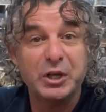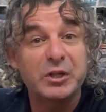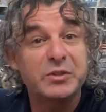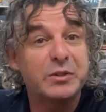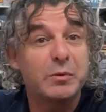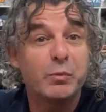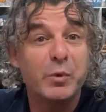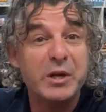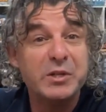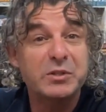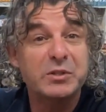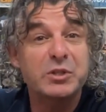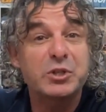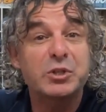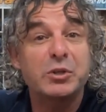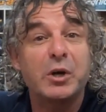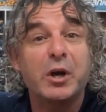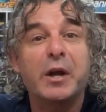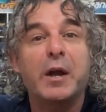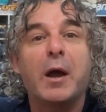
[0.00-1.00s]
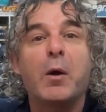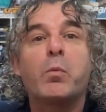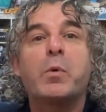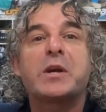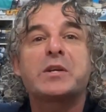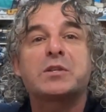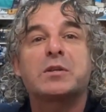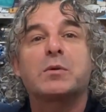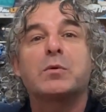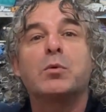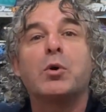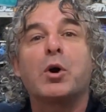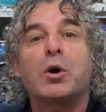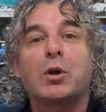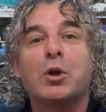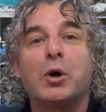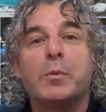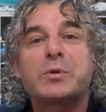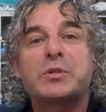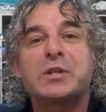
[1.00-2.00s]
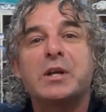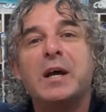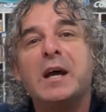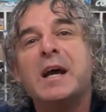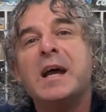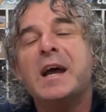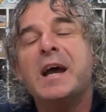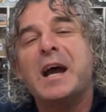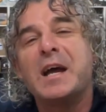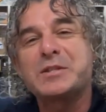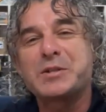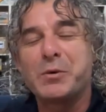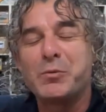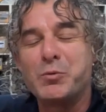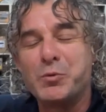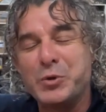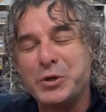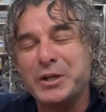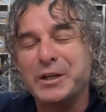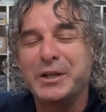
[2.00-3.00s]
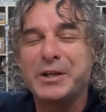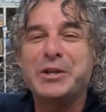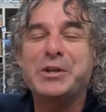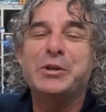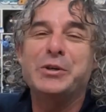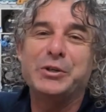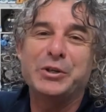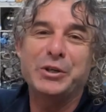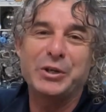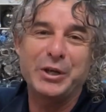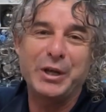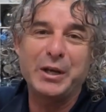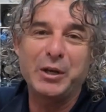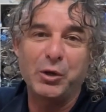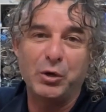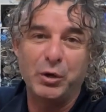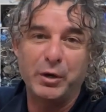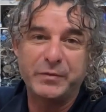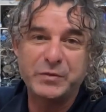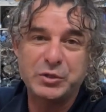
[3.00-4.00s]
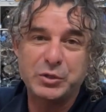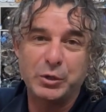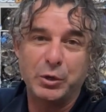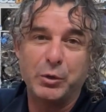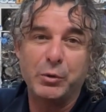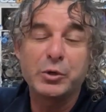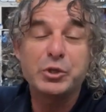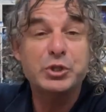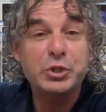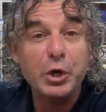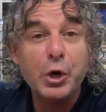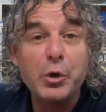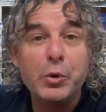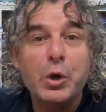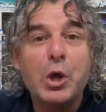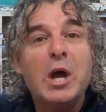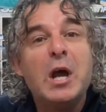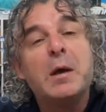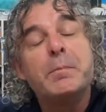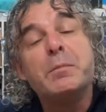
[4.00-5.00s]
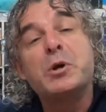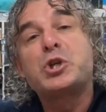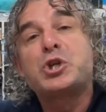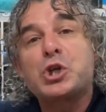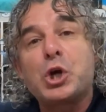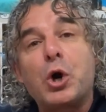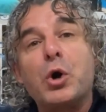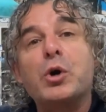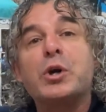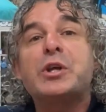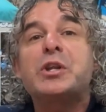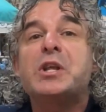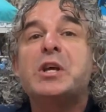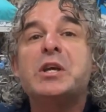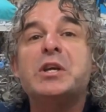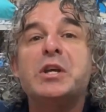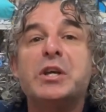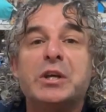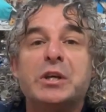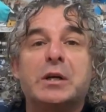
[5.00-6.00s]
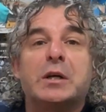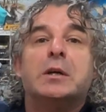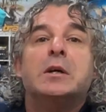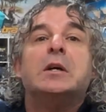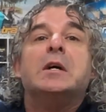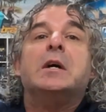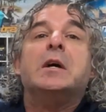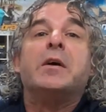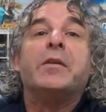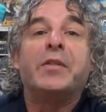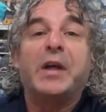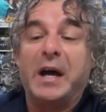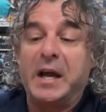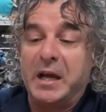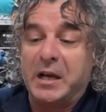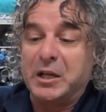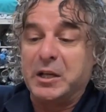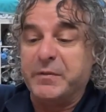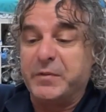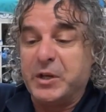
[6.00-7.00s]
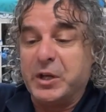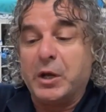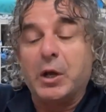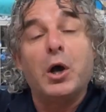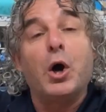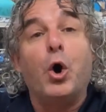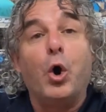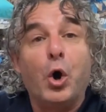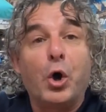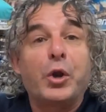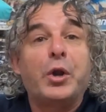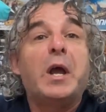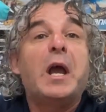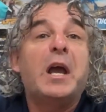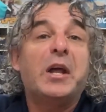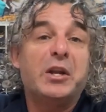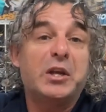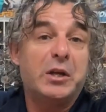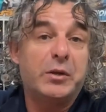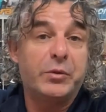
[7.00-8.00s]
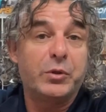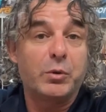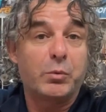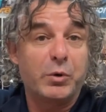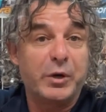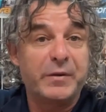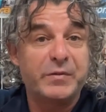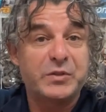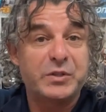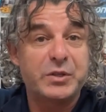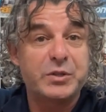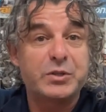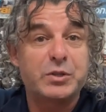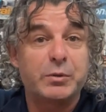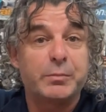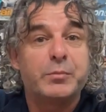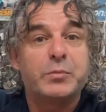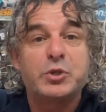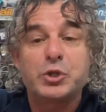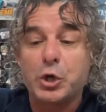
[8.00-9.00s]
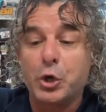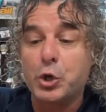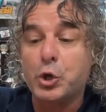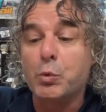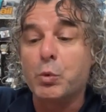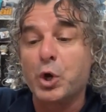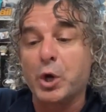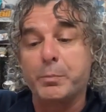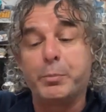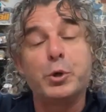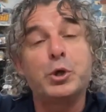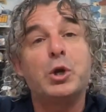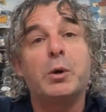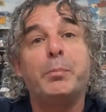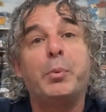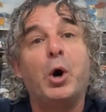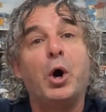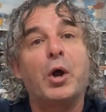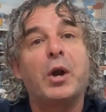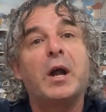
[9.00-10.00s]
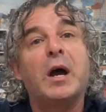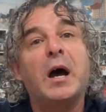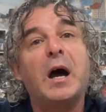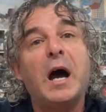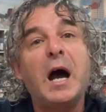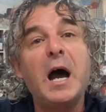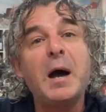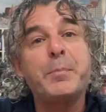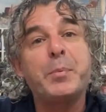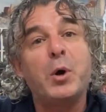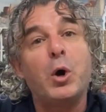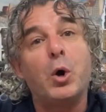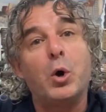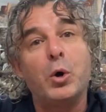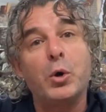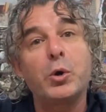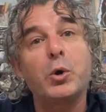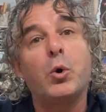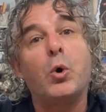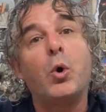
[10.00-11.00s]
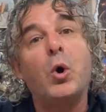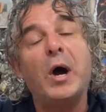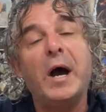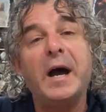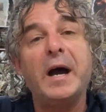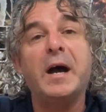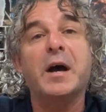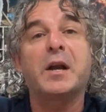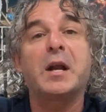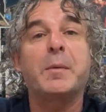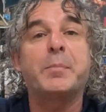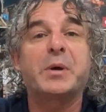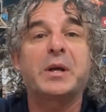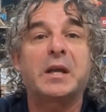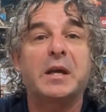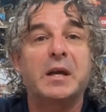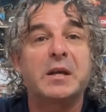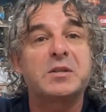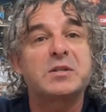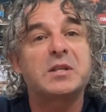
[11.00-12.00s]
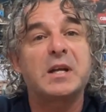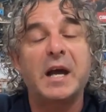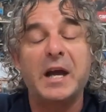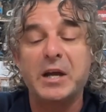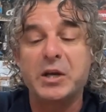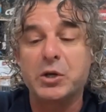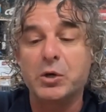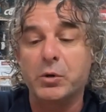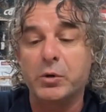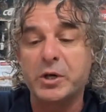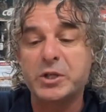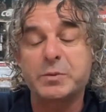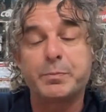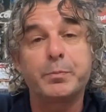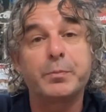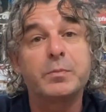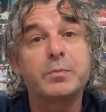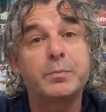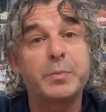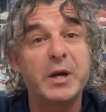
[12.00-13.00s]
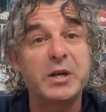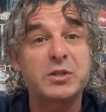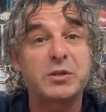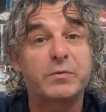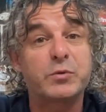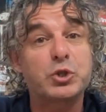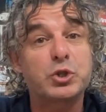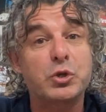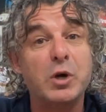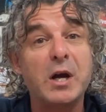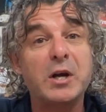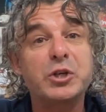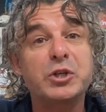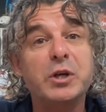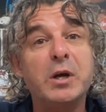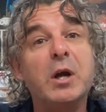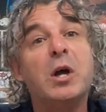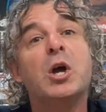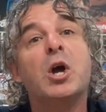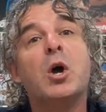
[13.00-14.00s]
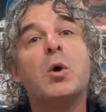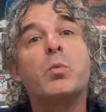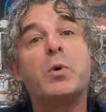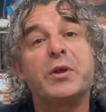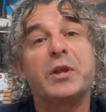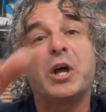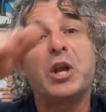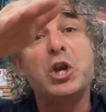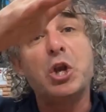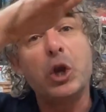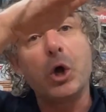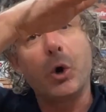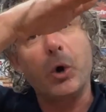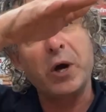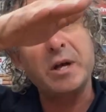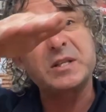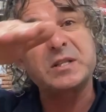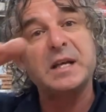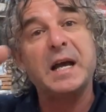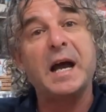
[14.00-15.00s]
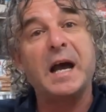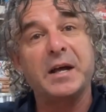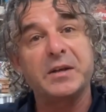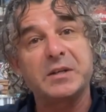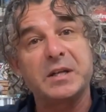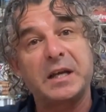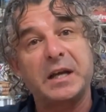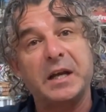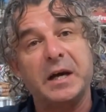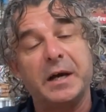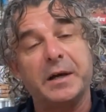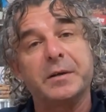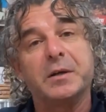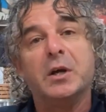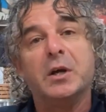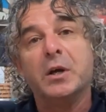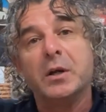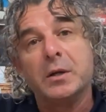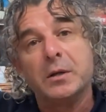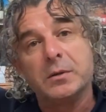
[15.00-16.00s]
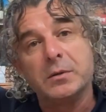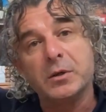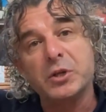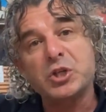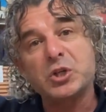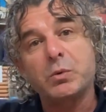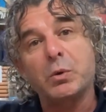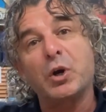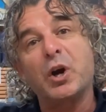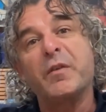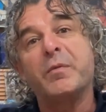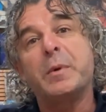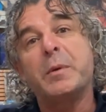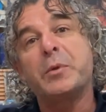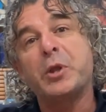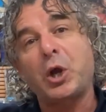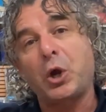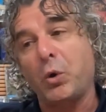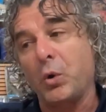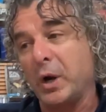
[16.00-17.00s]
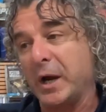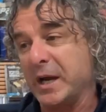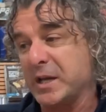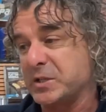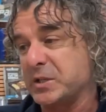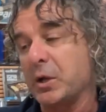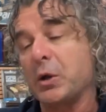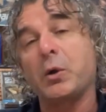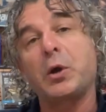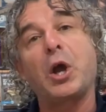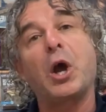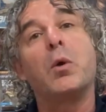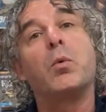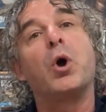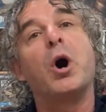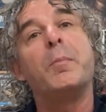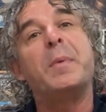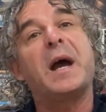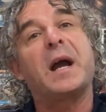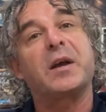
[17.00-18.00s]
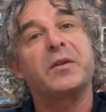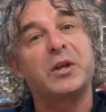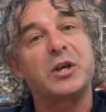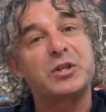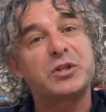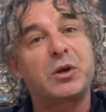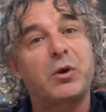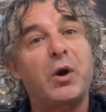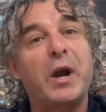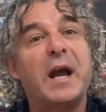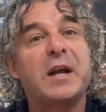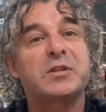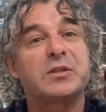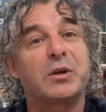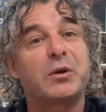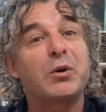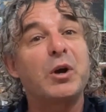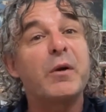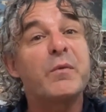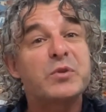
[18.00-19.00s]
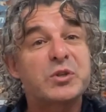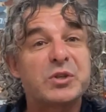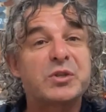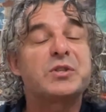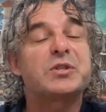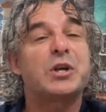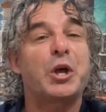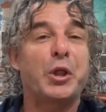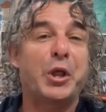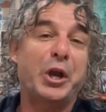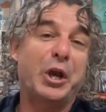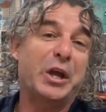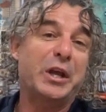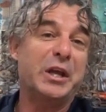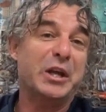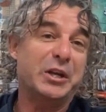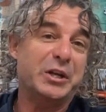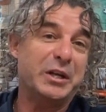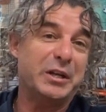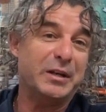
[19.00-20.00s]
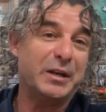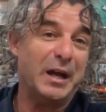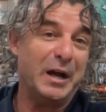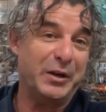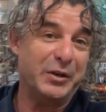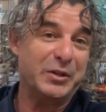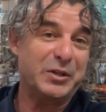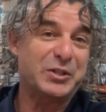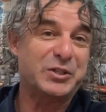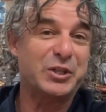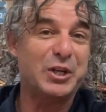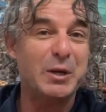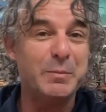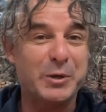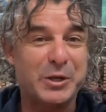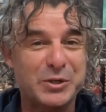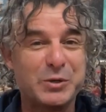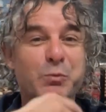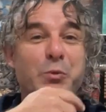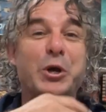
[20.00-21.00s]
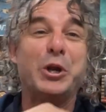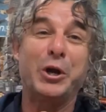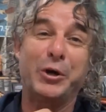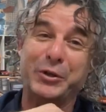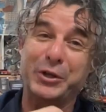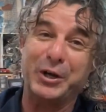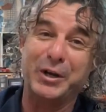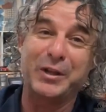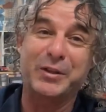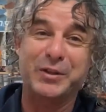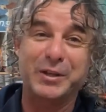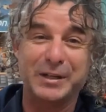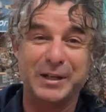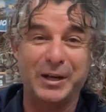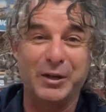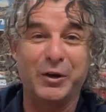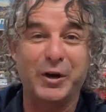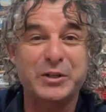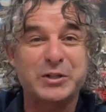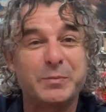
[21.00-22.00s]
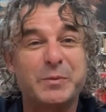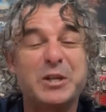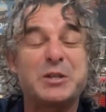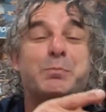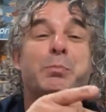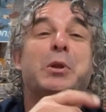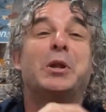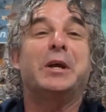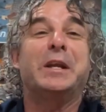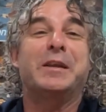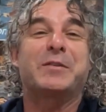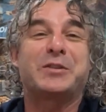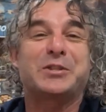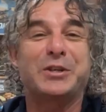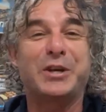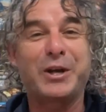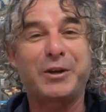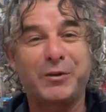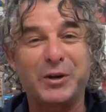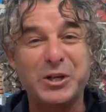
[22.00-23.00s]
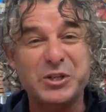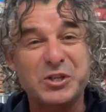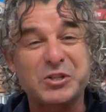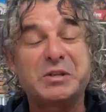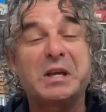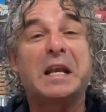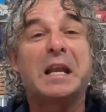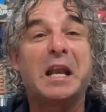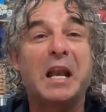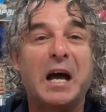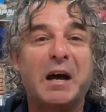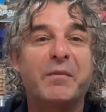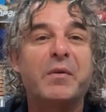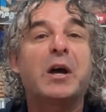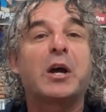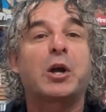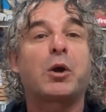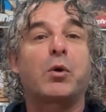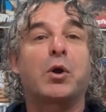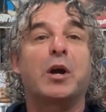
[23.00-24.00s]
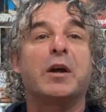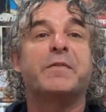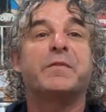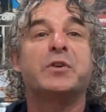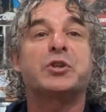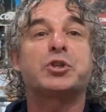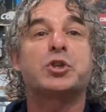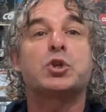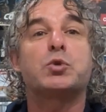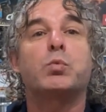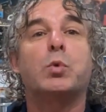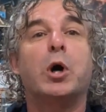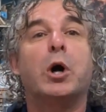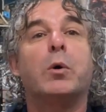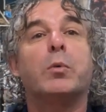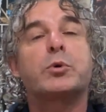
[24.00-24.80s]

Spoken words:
Because in Western Australia, our Western rock lobster has a really unique lifestyle. So, majority of the year, they are living on and in the reef system. So you want to put your pot up on or hard up against a nice piece of structure with a nice undercut. Not a square off. Remember, the crays go right back in those cracks and crevices so they don't get eaten under the sea, because we're not the only thing that likes it. There's plenty of sea creatures that love a crayfish as well.